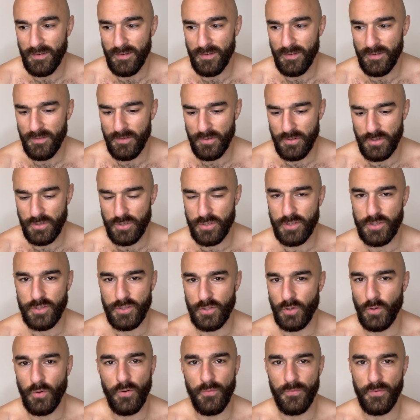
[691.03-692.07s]
they're just
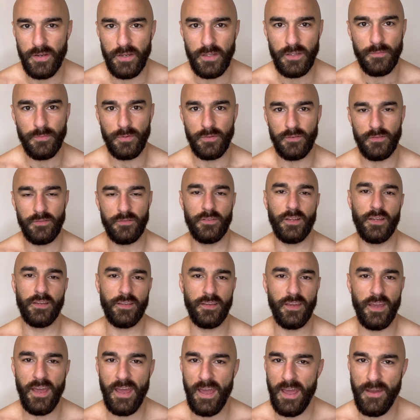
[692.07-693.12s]
so available. Like
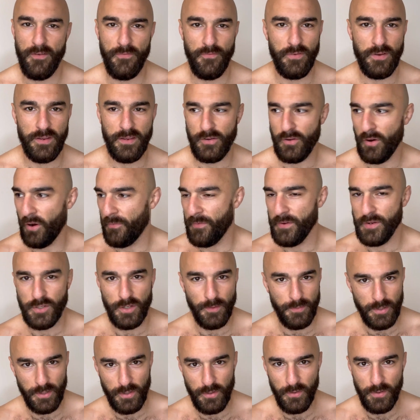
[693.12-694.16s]
every coffee shop
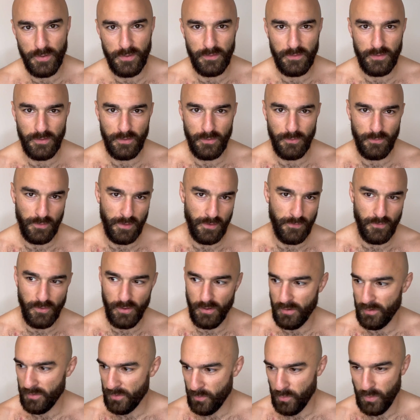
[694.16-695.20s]
you go into, you've
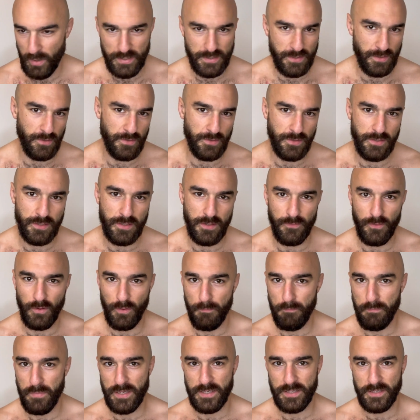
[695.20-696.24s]
got croissants, you've got
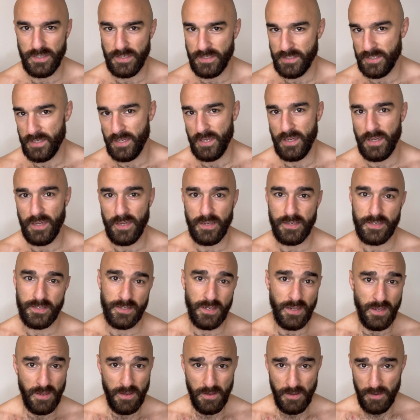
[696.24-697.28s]
biscuits, cakes,
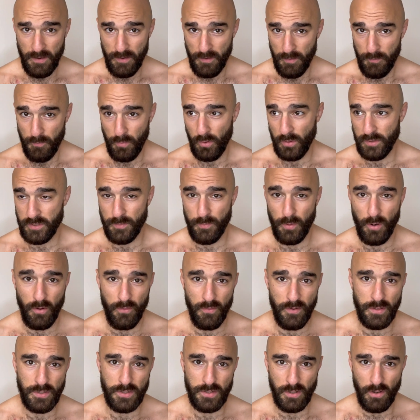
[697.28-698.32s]
bowls of
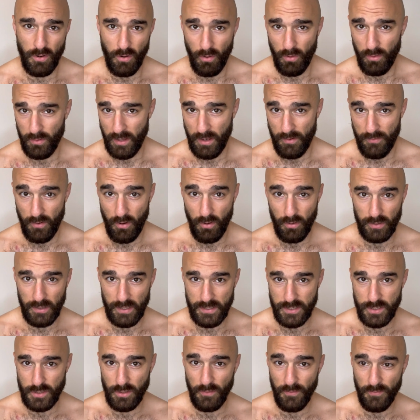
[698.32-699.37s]
porridge, all that
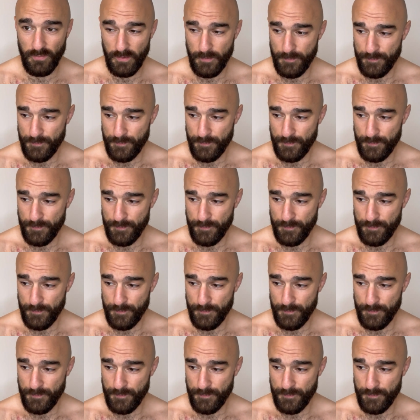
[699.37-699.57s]
stuff.